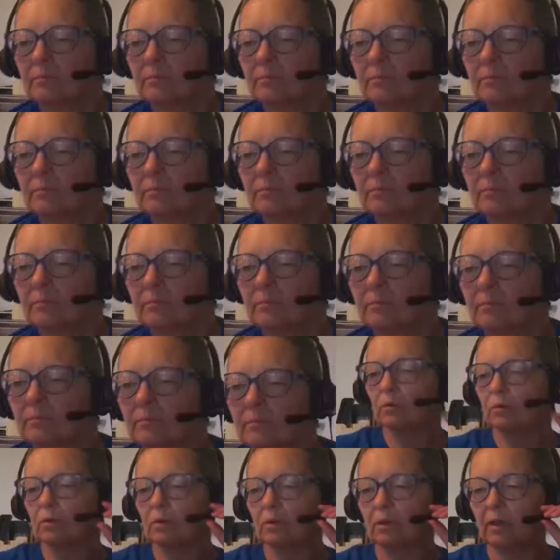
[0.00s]
Good
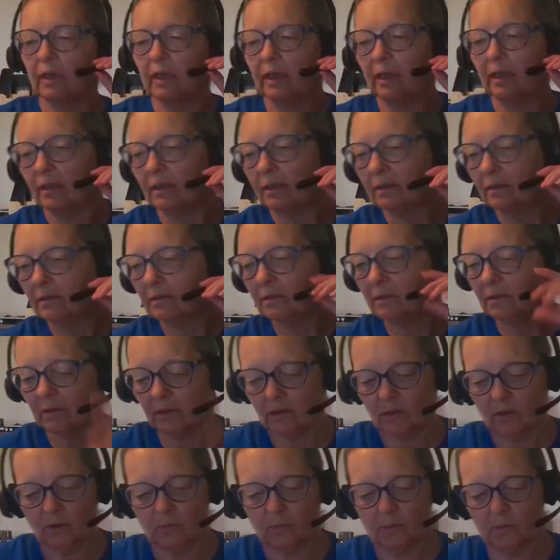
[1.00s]
morning.
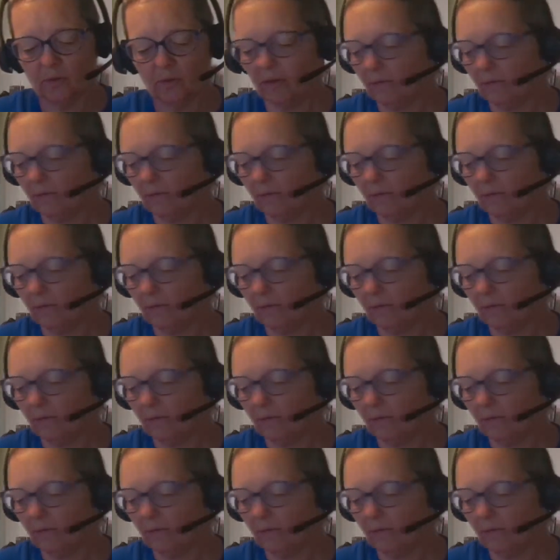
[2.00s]
I hope